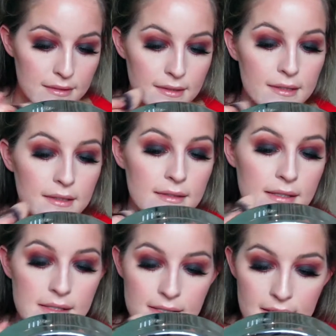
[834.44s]
You know,
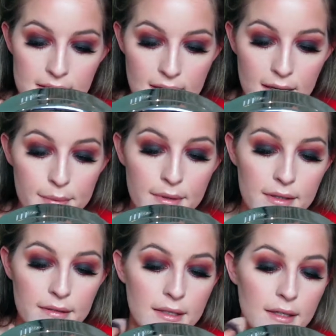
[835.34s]
these things
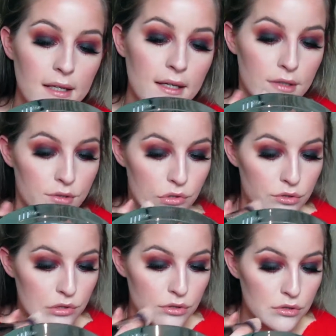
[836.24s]
happen and